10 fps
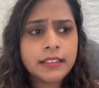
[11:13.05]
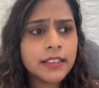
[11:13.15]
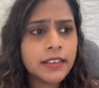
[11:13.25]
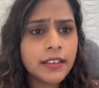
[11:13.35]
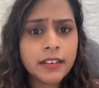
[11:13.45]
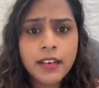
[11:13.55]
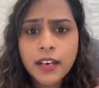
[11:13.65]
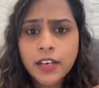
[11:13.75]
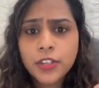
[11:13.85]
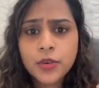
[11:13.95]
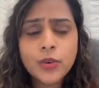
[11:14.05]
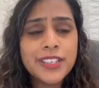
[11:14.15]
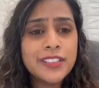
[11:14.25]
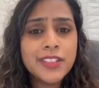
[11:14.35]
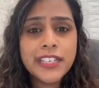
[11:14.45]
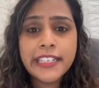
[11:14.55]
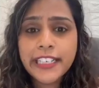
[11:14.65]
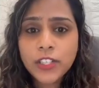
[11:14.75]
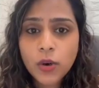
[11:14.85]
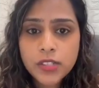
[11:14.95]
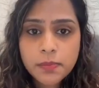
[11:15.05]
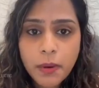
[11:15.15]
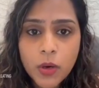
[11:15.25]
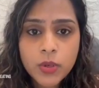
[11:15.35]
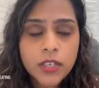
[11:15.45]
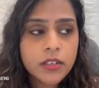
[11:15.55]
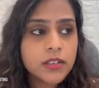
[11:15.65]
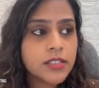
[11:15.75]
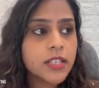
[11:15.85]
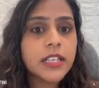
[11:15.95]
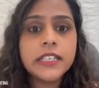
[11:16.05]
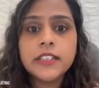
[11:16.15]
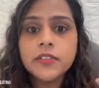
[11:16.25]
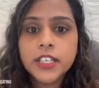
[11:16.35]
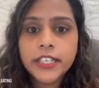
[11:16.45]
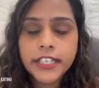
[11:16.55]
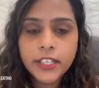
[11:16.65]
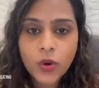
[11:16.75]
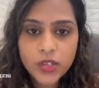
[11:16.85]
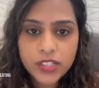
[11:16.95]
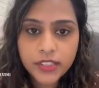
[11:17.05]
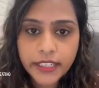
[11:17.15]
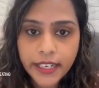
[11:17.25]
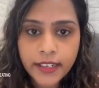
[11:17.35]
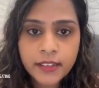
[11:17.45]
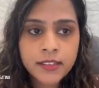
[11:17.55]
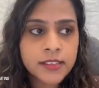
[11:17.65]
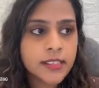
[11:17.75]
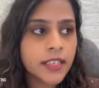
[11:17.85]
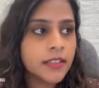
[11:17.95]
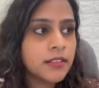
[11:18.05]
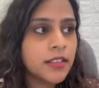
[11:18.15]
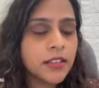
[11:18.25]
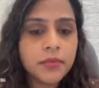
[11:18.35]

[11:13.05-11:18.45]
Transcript: There are liver detox powders, there are liver detox drinks, and